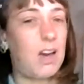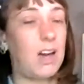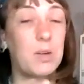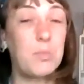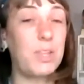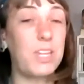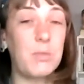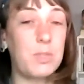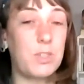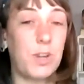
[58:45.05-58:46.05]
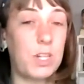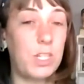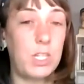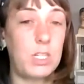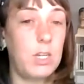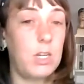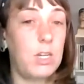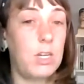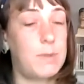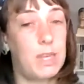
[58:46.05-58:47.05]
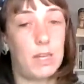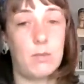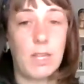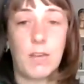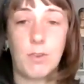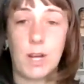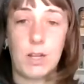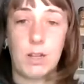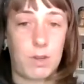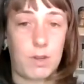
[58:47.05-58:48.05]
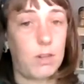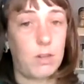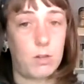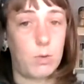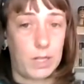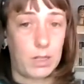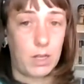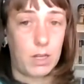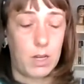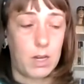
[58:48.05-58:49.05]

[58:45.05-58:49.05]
A complete obstruction, I mean, that can be life-threatening very quickly.